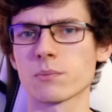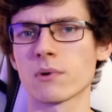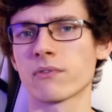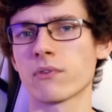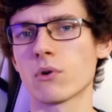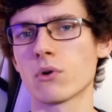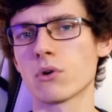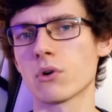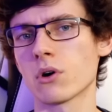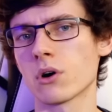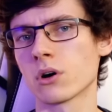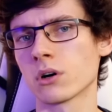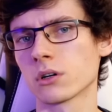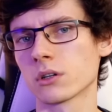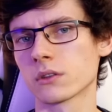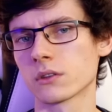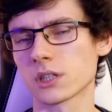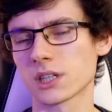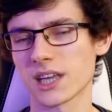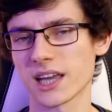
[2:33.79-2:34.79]
before
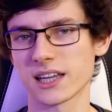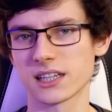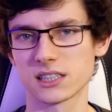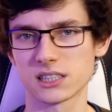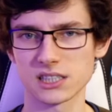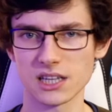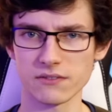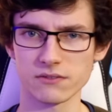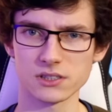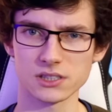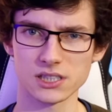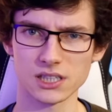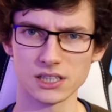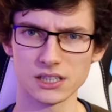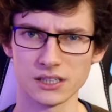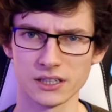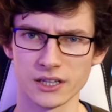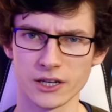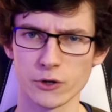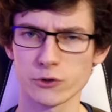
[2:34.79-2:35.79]
on the
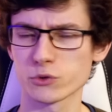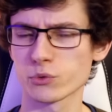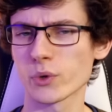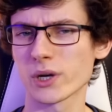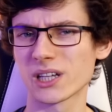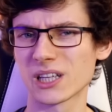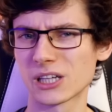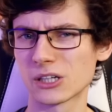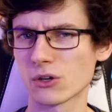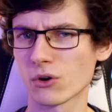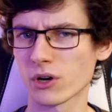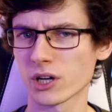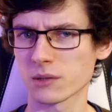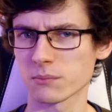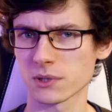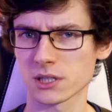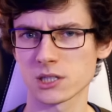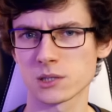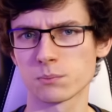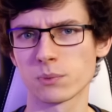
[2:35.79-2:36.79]
K70 it was really annoying
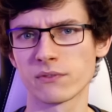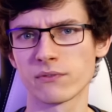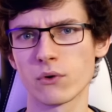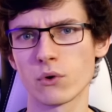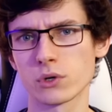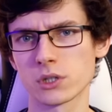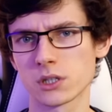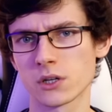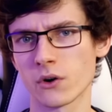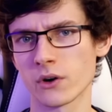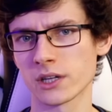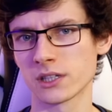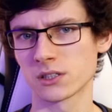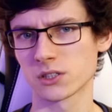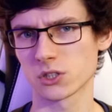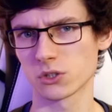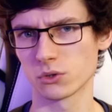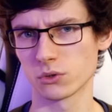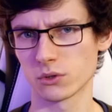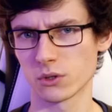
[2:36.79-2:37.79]
because before you got
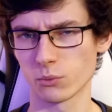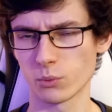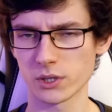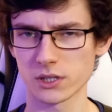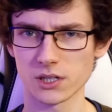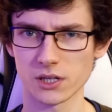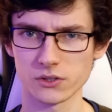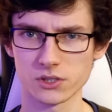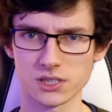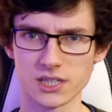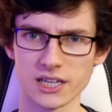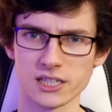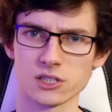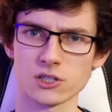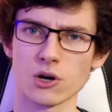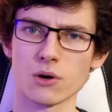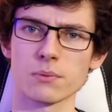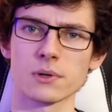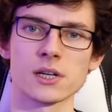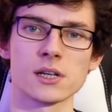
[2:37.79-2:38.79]
into the Windows
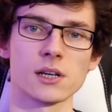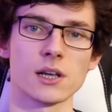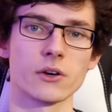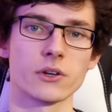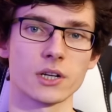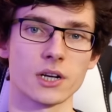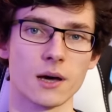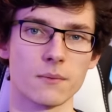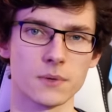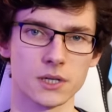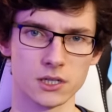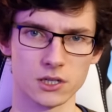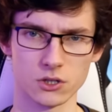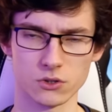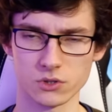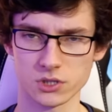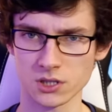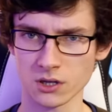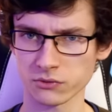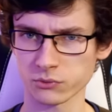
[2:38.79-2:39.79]
desktop and it loaded up the
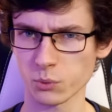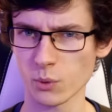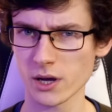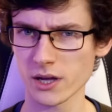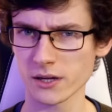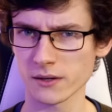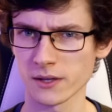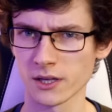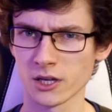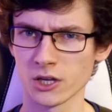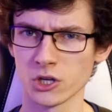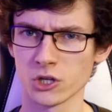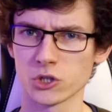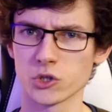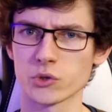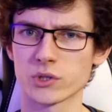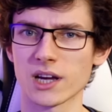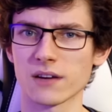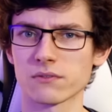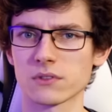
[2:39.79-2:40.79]
CUE software
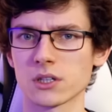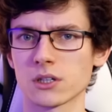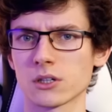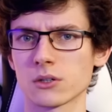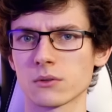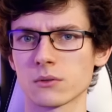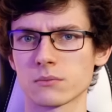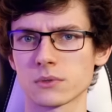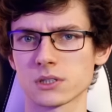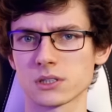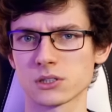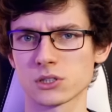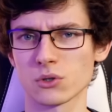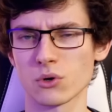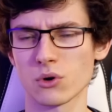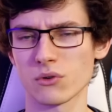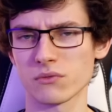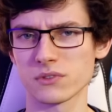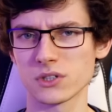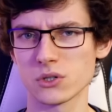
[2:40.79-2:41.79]
you'd have to
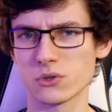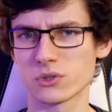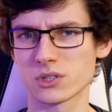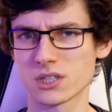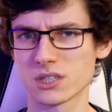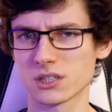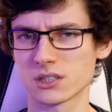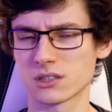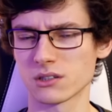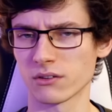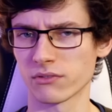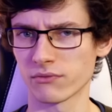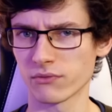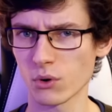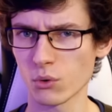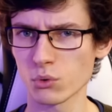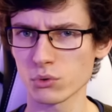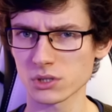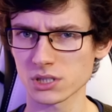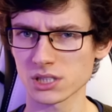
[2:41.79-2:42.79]
sort of use the
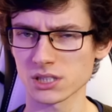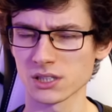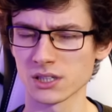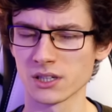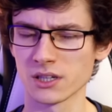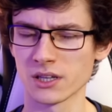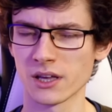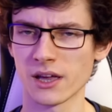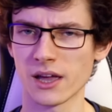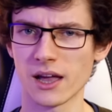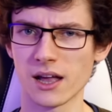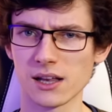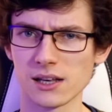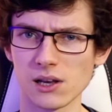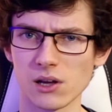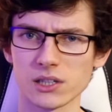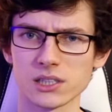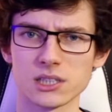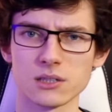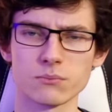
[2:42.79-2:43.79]
default uh,
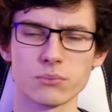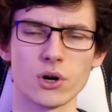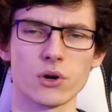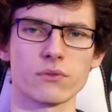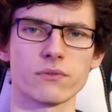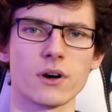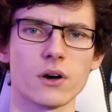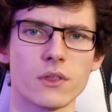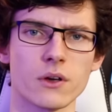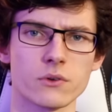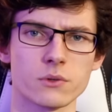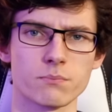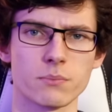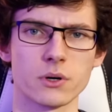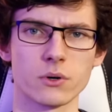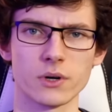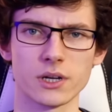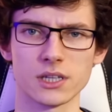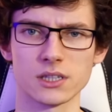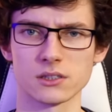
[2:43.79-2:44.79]
lighting profile that was
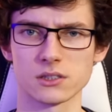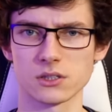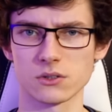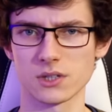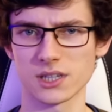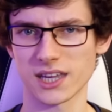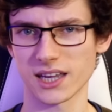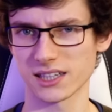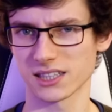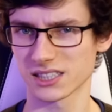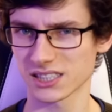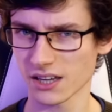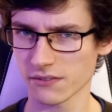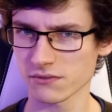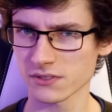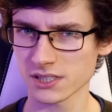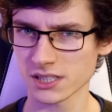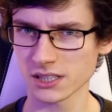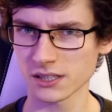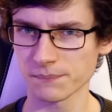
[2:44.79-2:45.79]
built into the
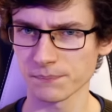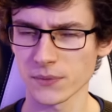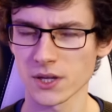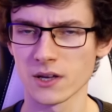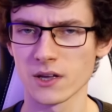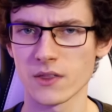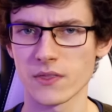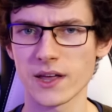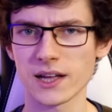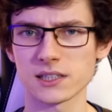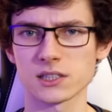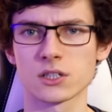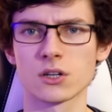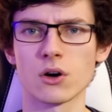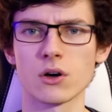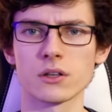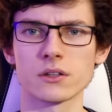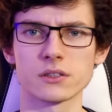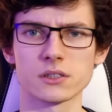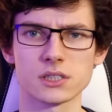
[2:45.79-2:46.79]
K70. That's
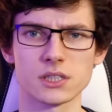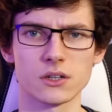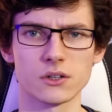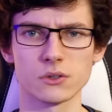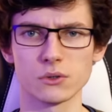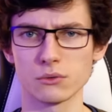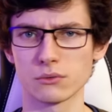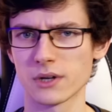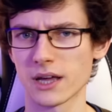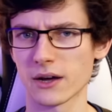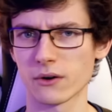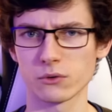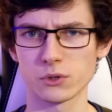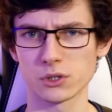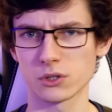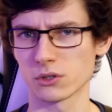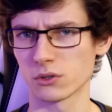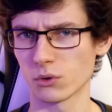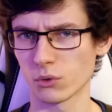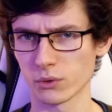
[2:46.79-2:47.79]
gone, so now you
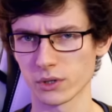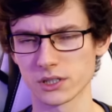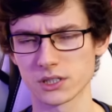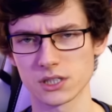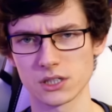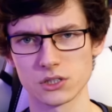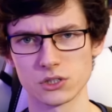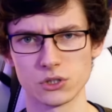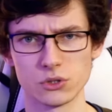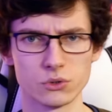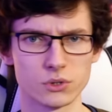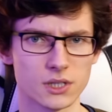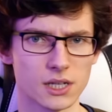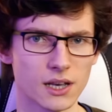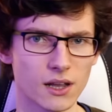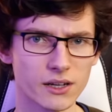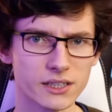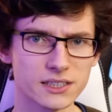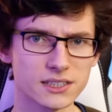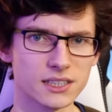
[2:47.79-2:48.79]
can always use the
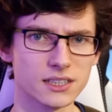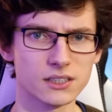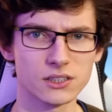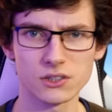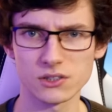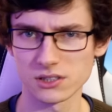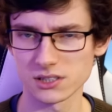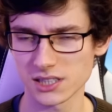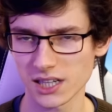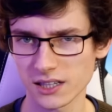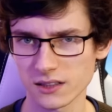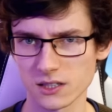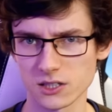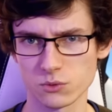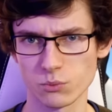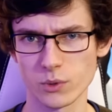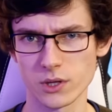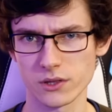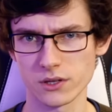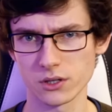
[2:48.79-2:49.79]
lighting. You can take
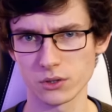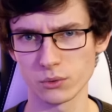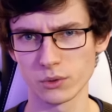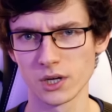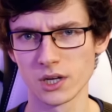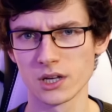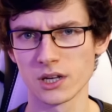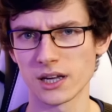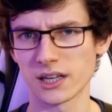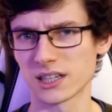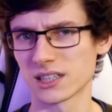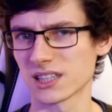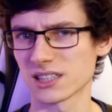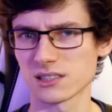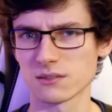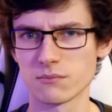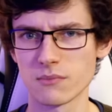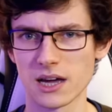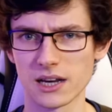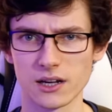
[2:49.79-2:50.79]
this with you, and it
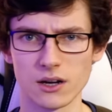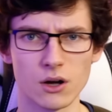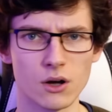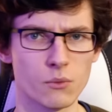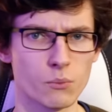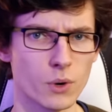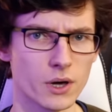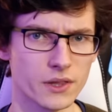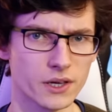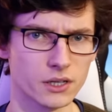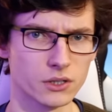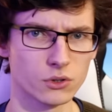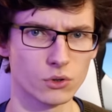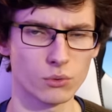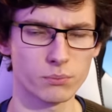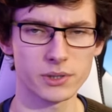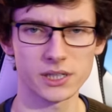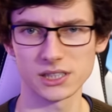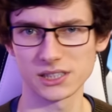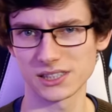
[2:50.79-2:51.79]
doesn't matter whether your
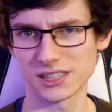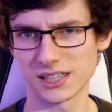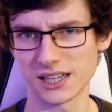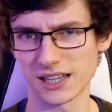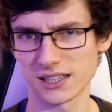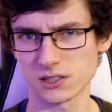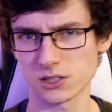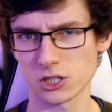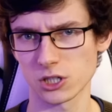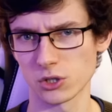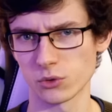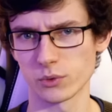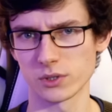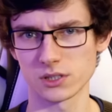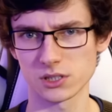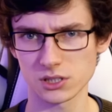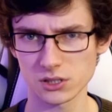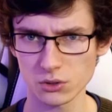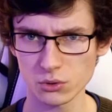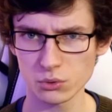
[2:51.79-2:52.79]
PC has CUE
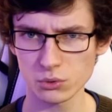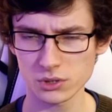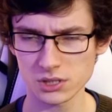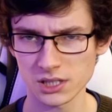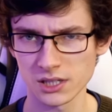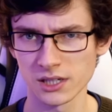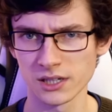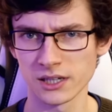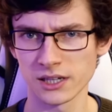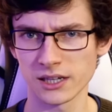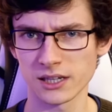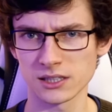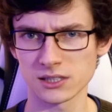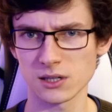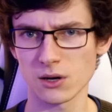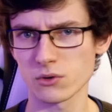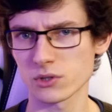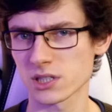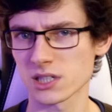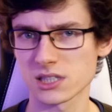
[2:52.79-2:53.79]
installed. As
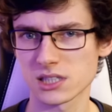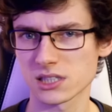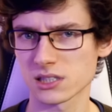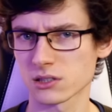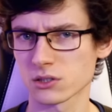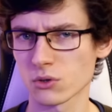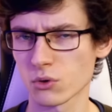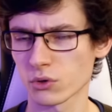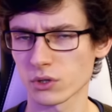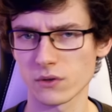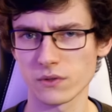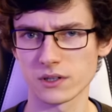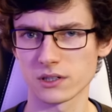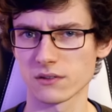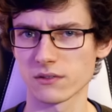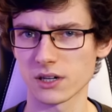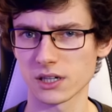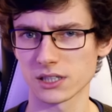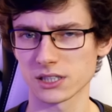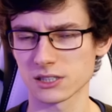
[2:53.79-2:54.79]
long as it's stored on the
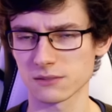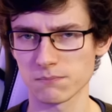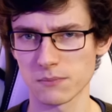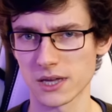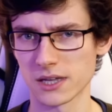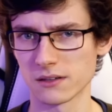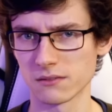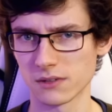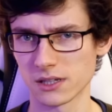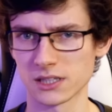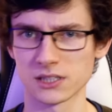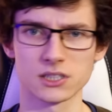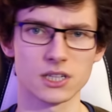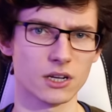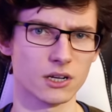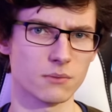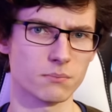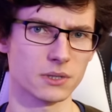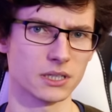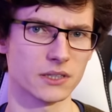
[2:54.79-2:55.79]
device, then it's
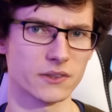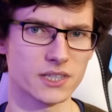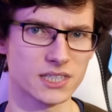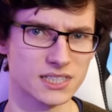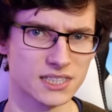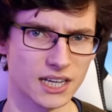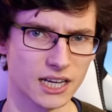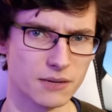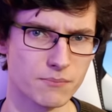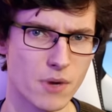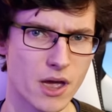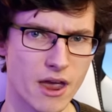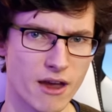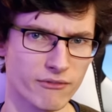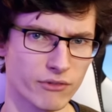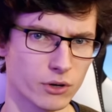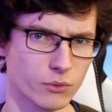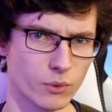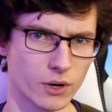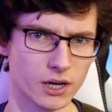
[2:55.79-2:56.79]
going to be the same
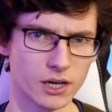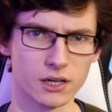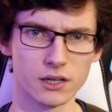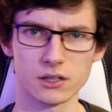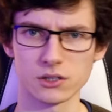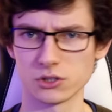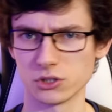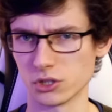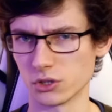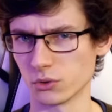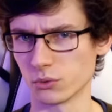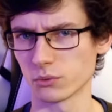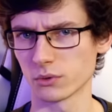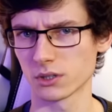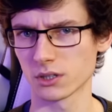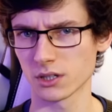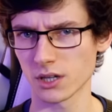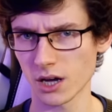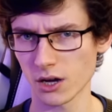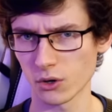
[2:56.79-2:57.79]
everywhere you
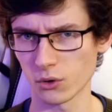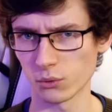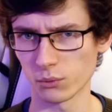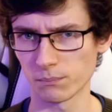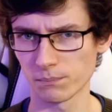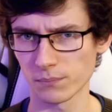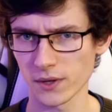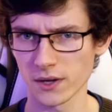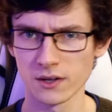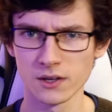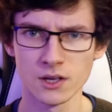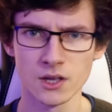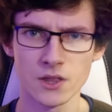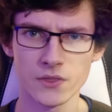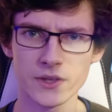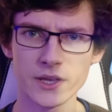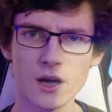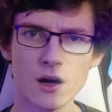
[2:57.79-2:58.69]
go. The